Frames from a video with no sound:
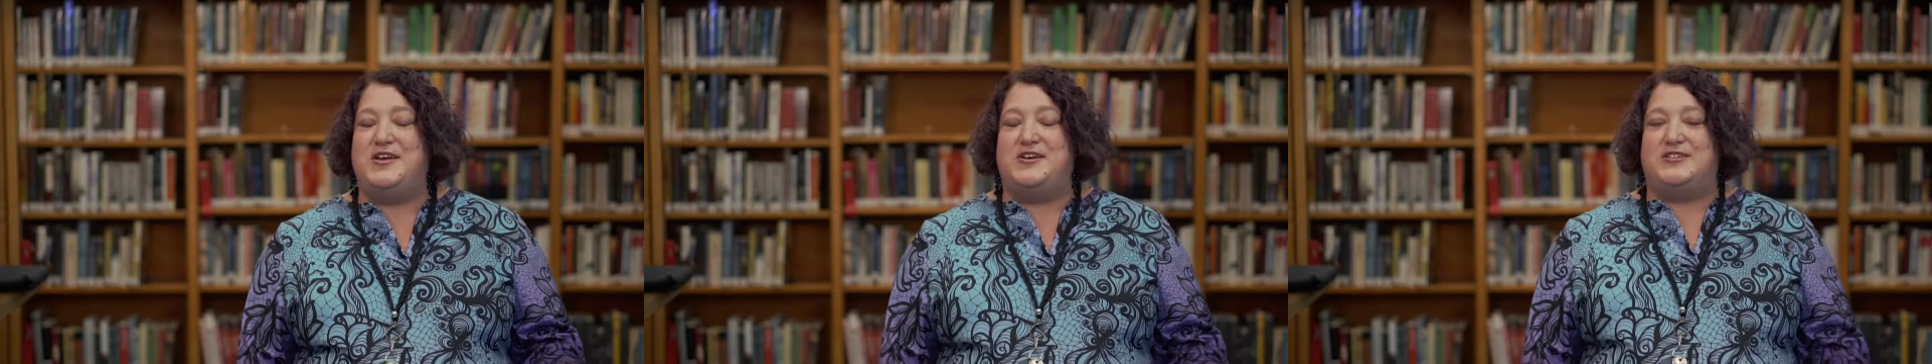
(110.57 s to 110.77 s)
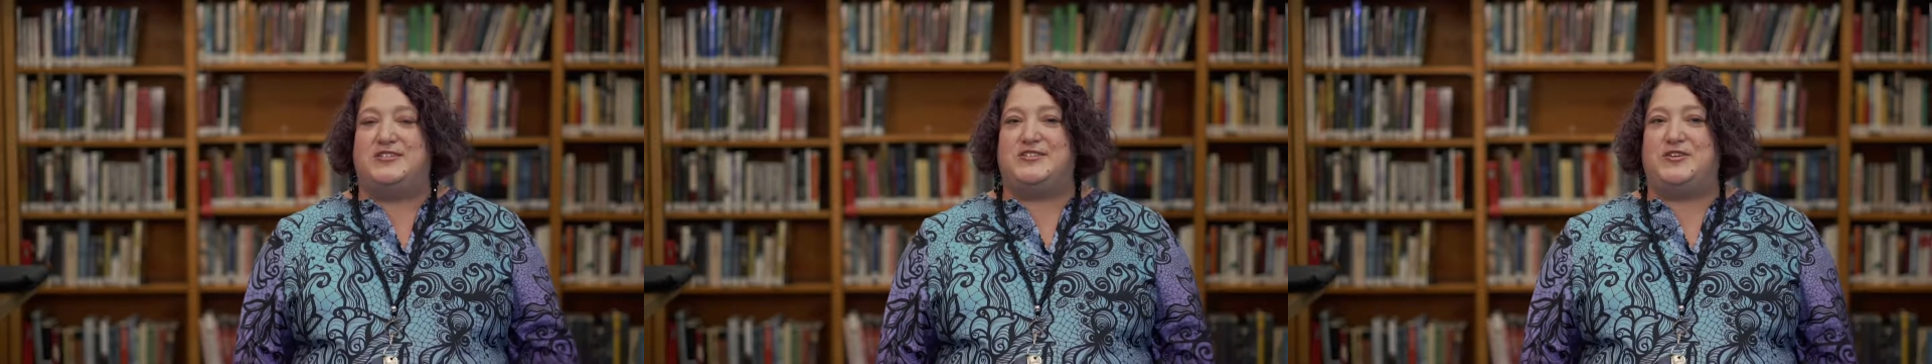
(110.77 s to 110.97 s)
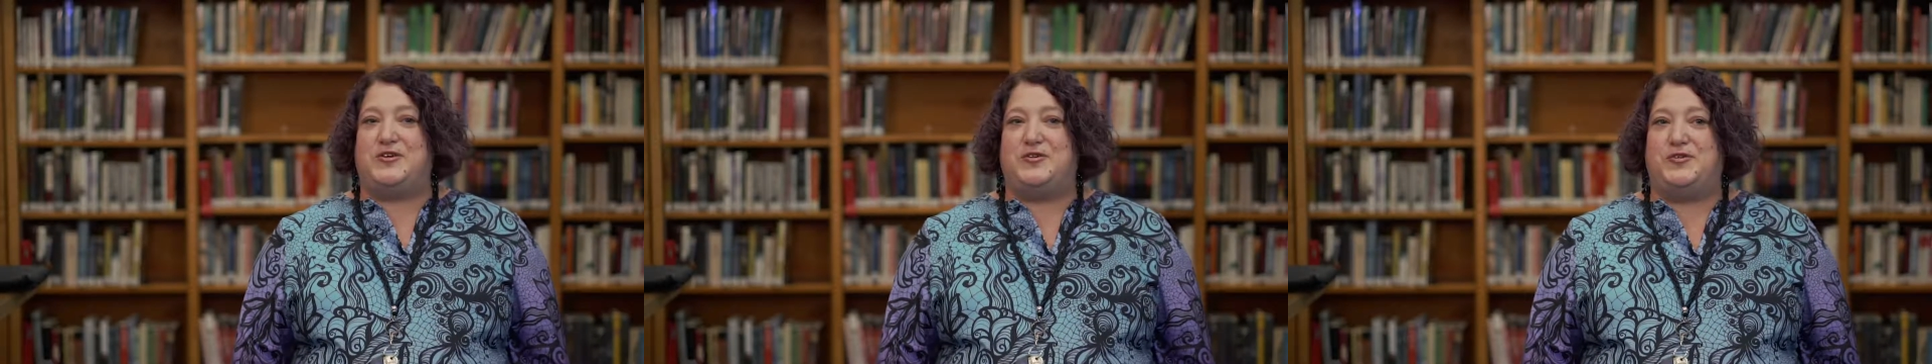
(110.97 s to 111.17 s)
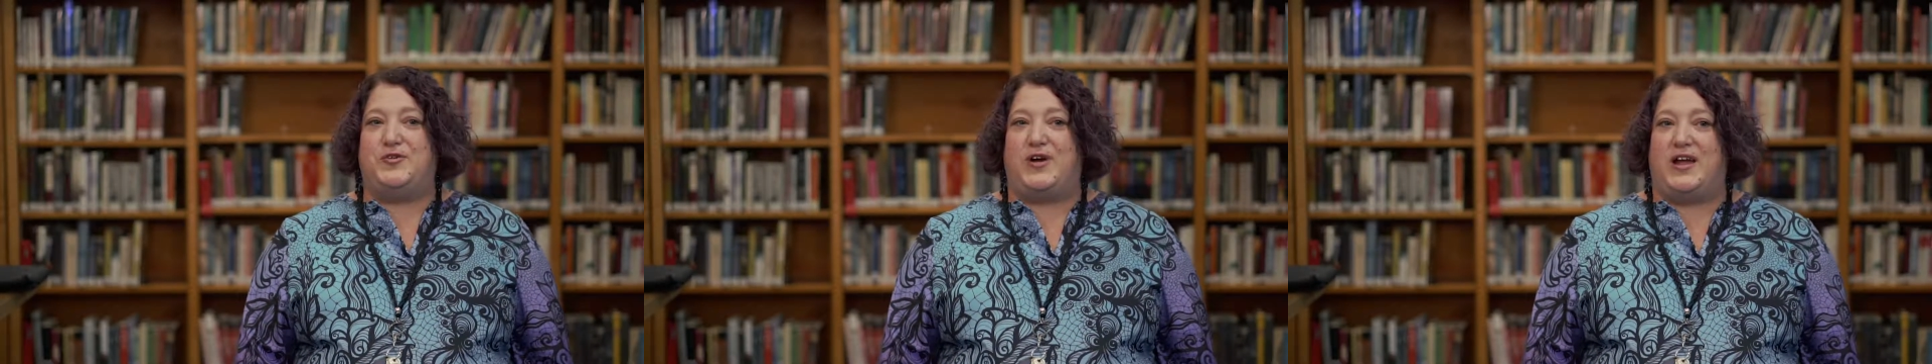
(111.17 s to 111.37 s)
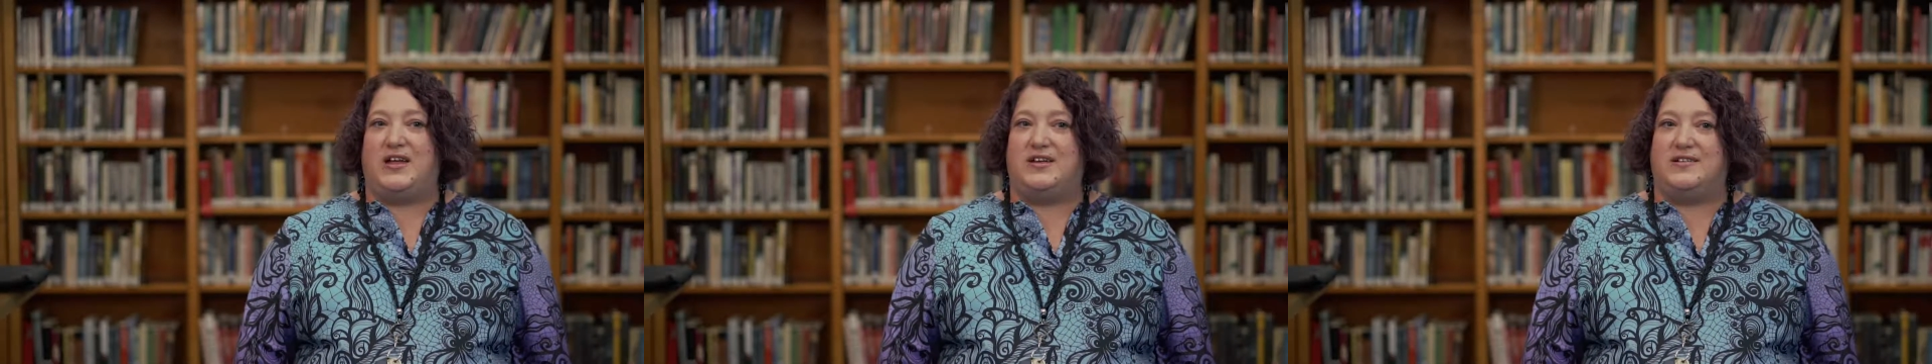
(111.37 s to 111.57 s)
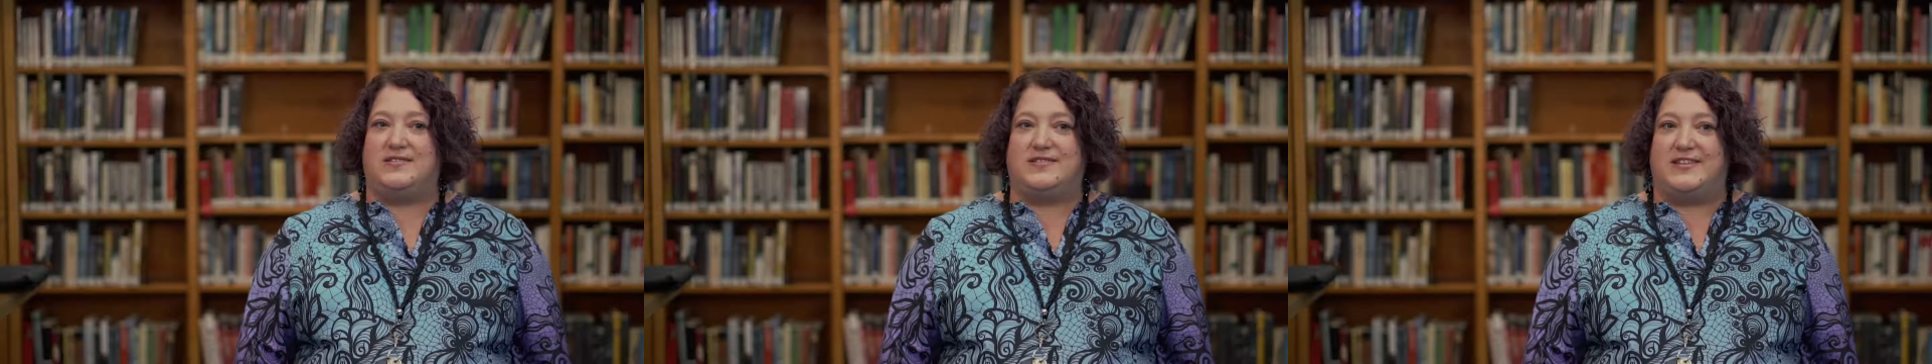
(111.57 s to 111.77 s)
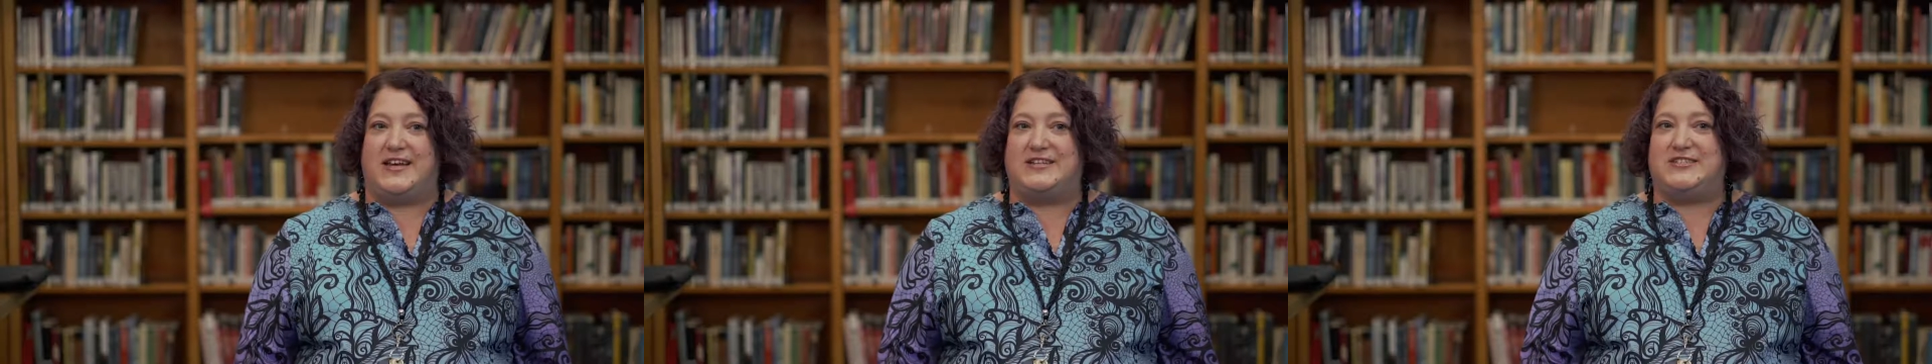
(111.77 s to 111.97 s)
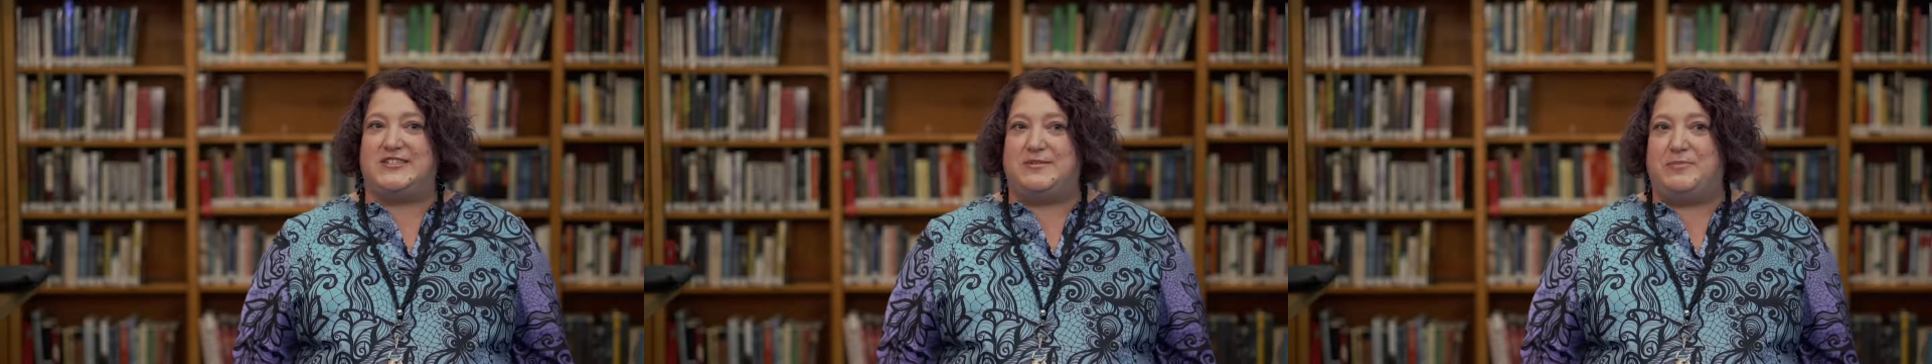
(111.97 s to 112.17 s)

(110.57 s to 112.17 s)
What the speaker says: So that's the